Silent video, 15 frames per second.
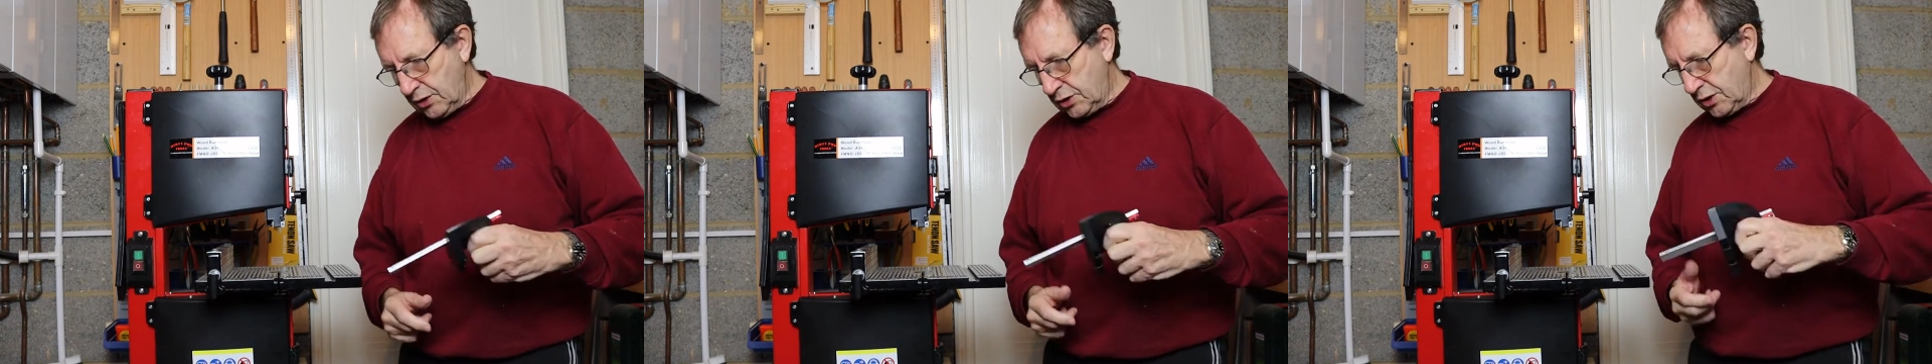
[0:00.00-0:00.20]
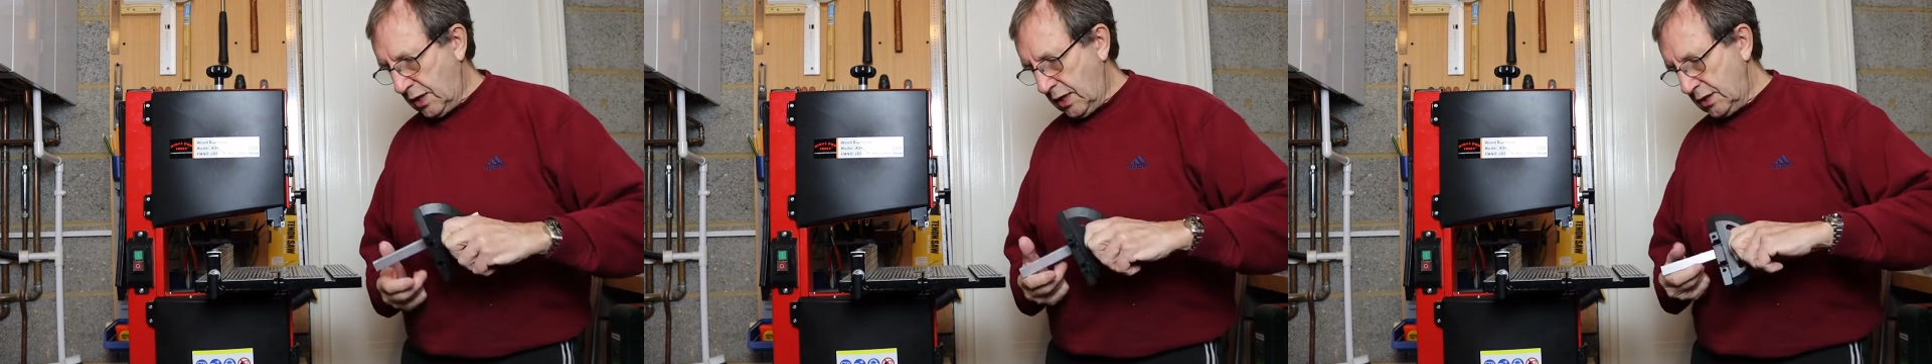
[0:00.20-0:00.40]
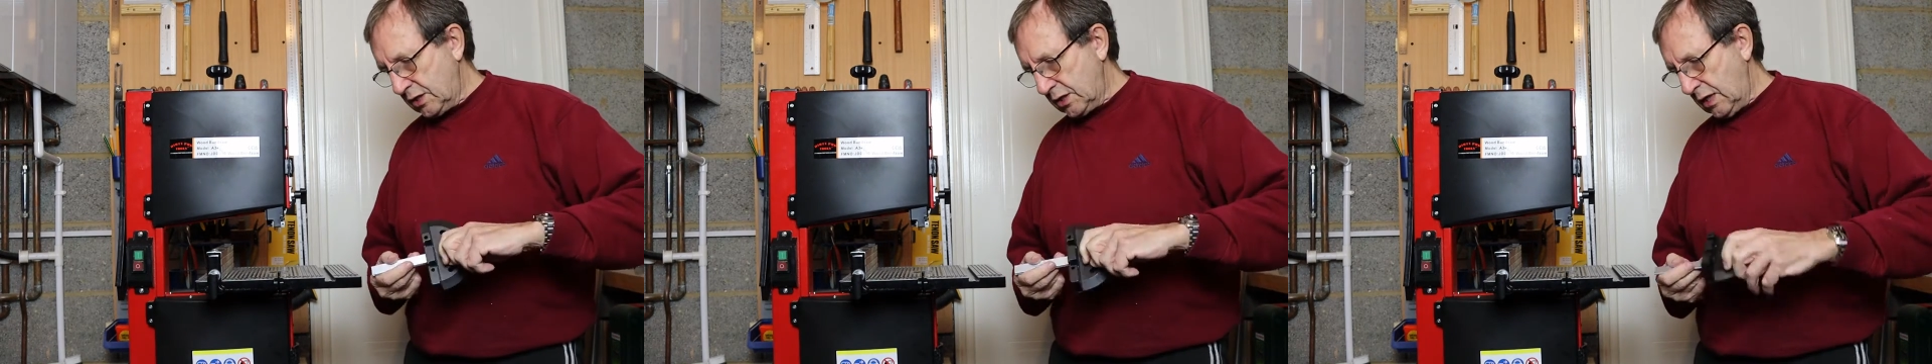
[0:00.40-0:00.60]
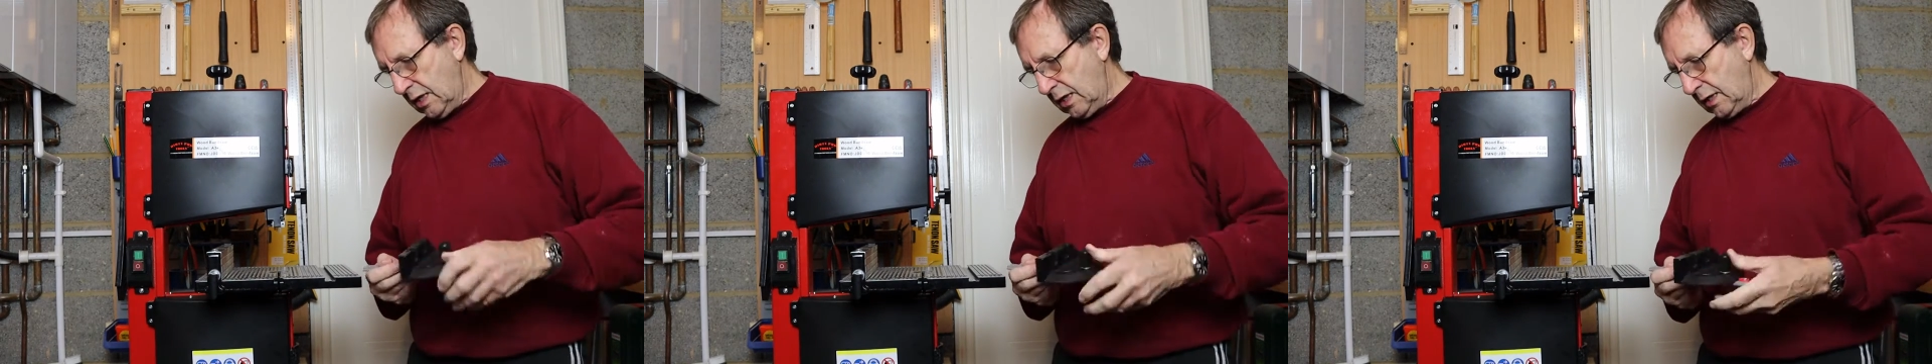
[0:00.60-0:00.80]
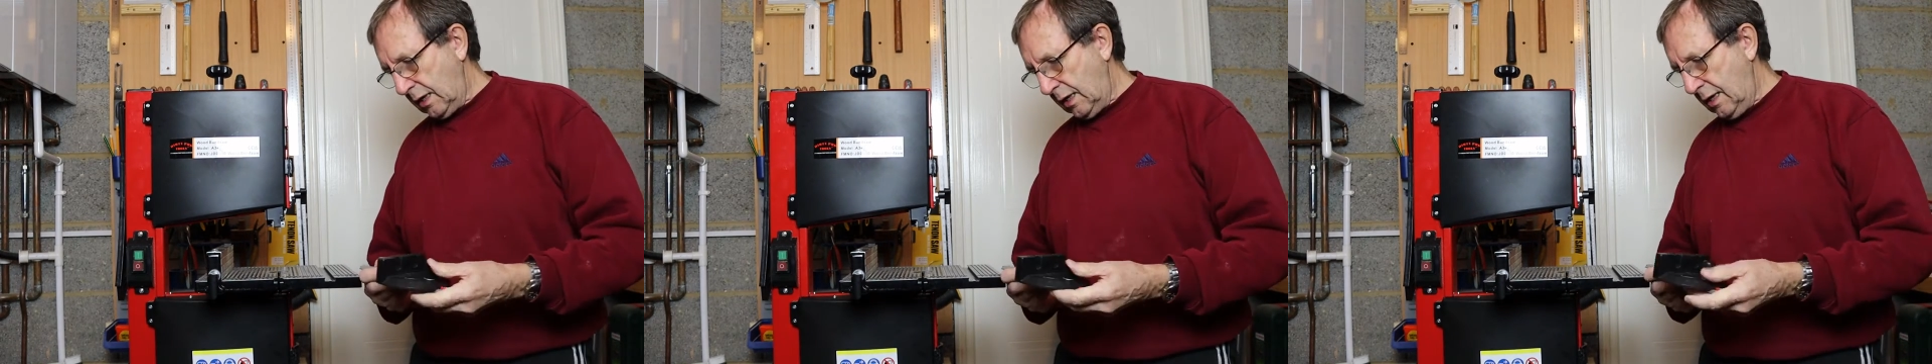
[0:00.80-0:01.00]
the side
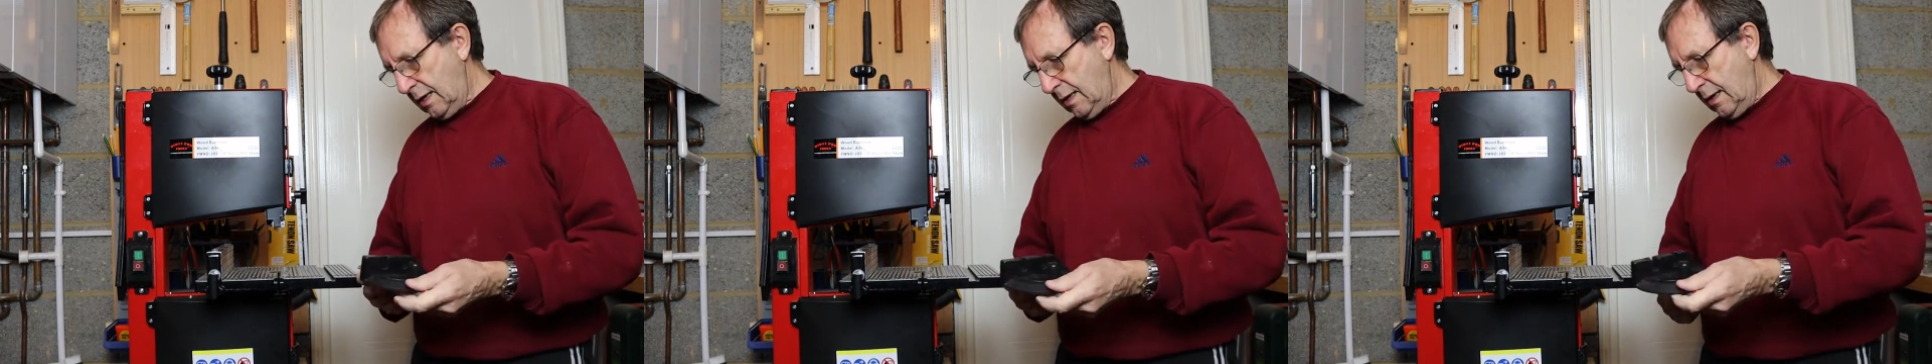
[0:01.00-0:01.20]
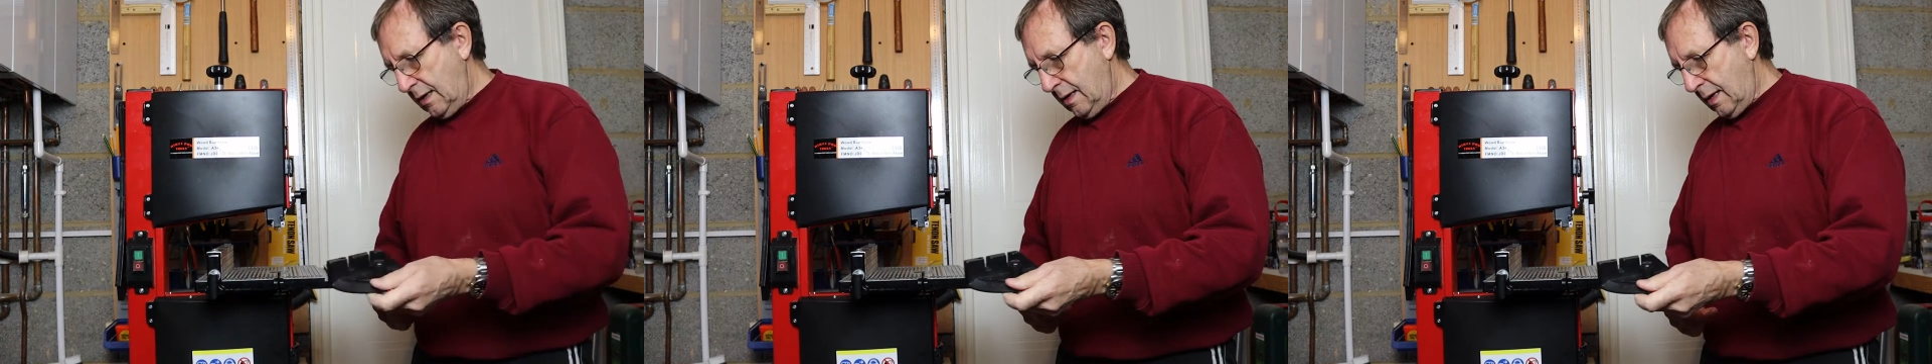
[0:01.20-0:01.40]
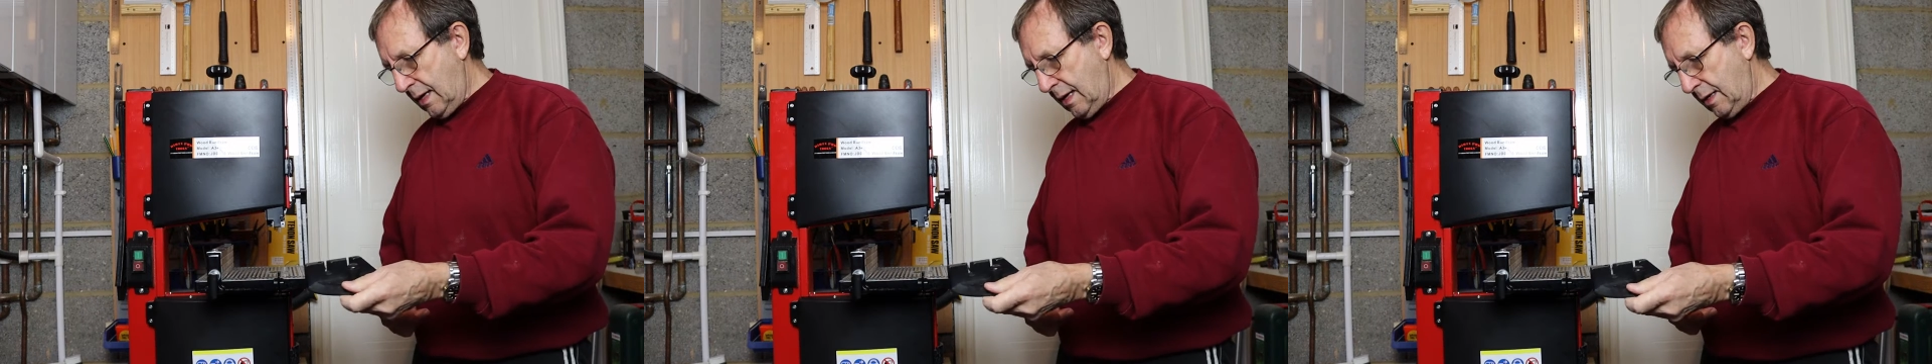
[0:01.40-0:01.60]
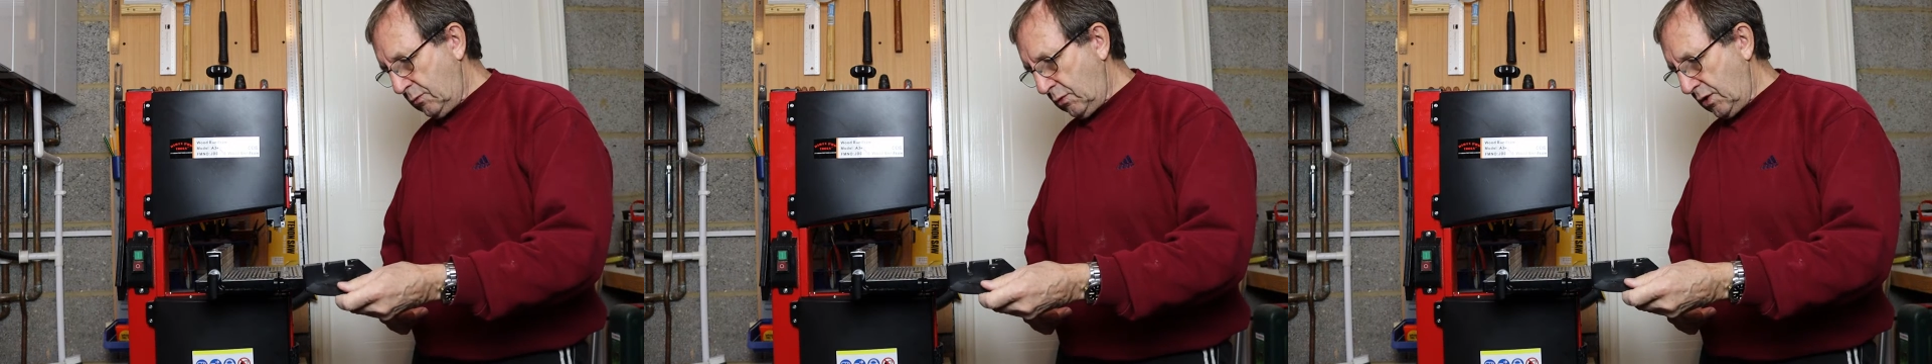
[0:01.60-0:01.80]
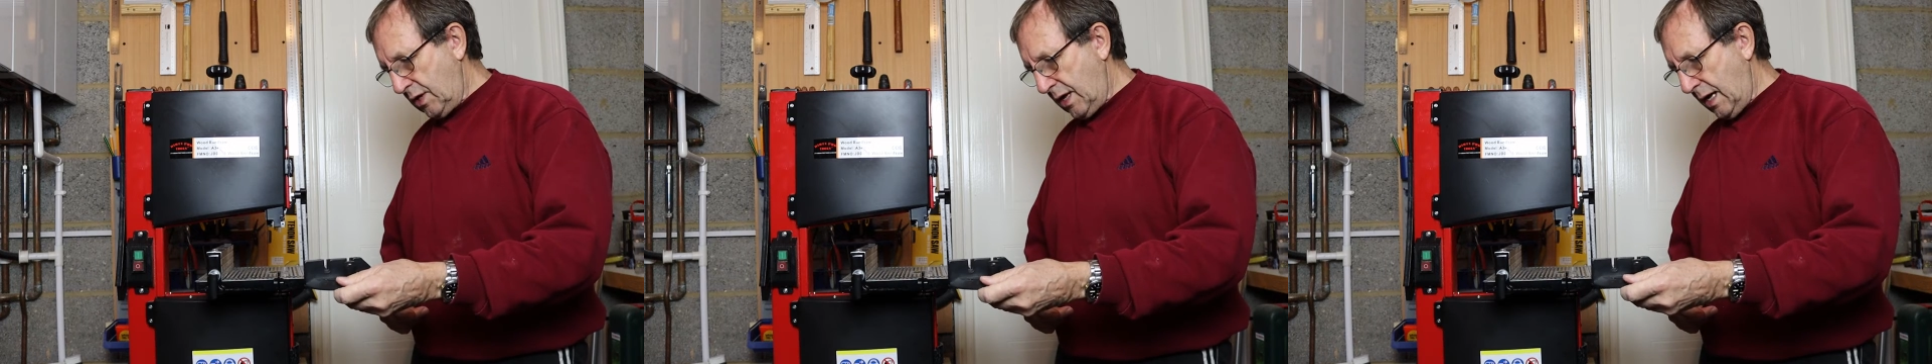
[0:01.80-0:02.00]
slightly,
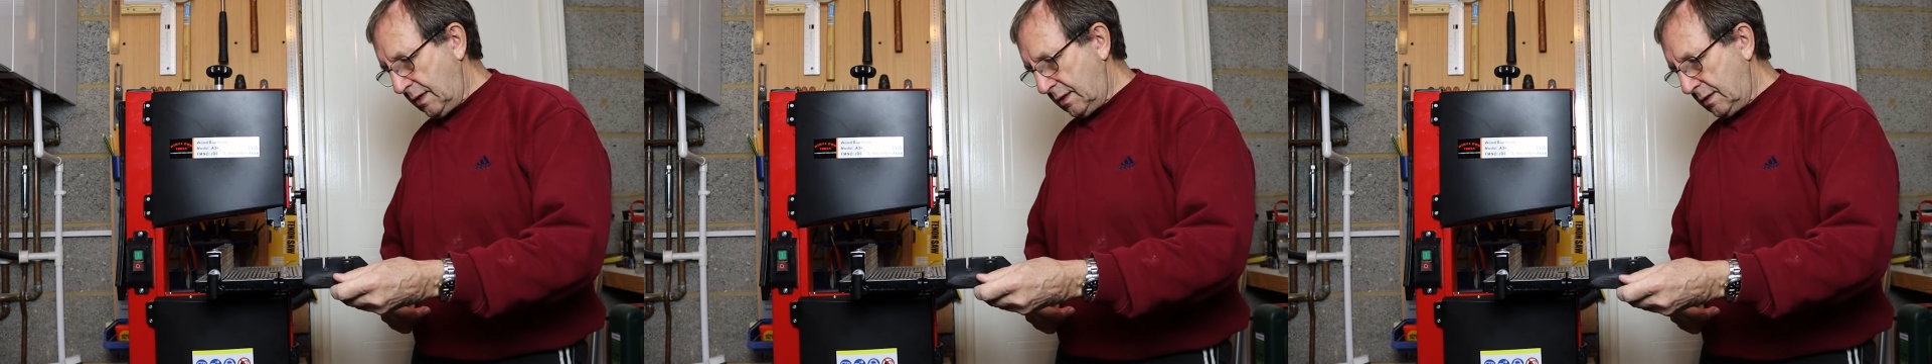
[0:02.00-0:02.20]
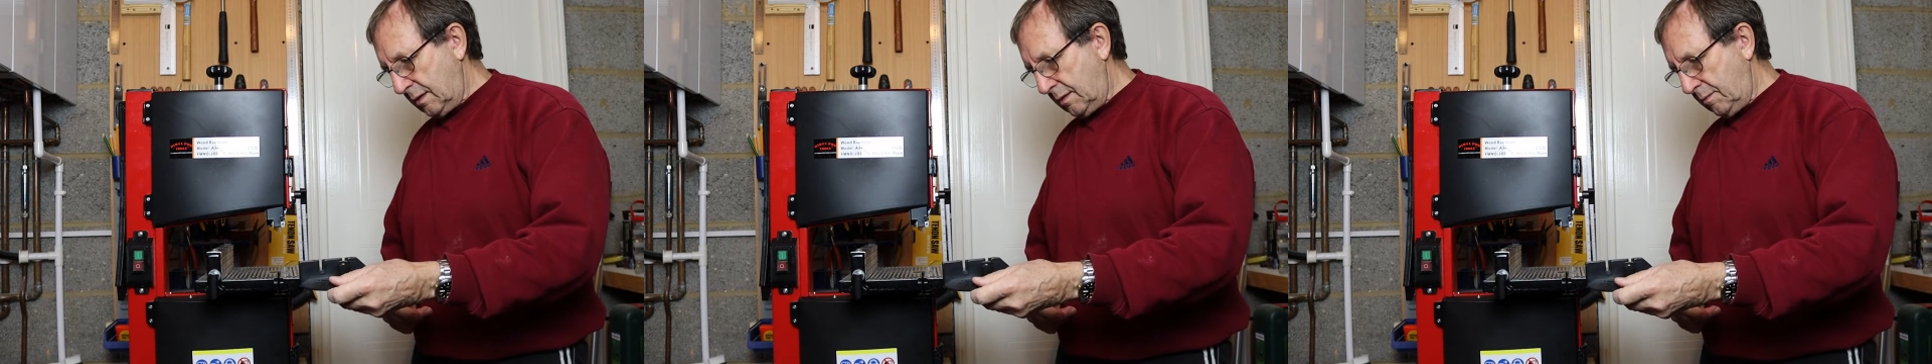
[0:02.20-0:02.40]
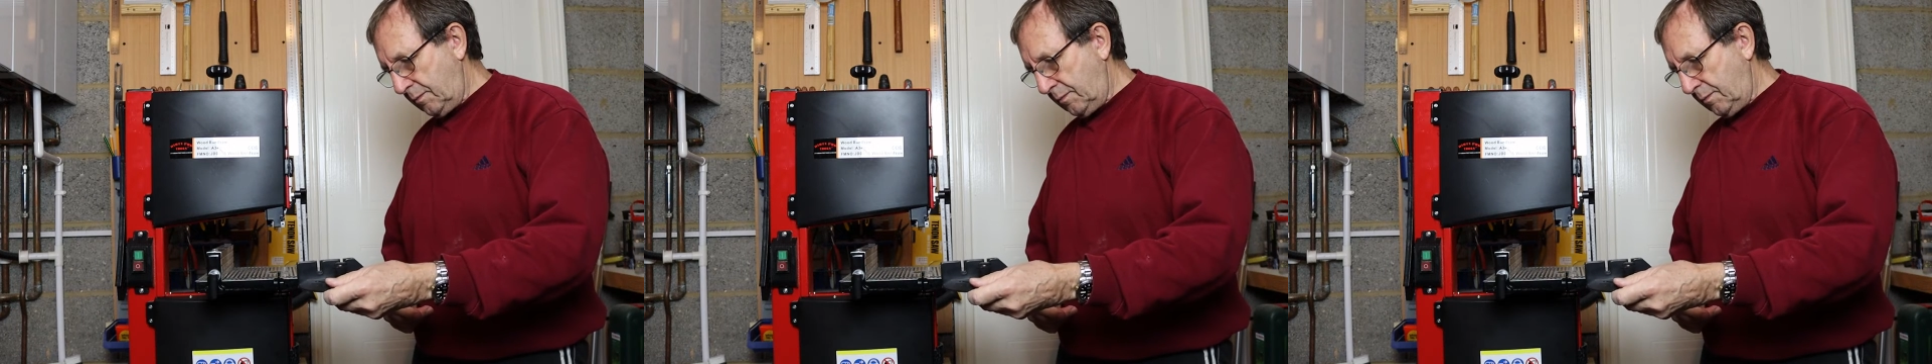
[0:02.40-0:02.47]
and with that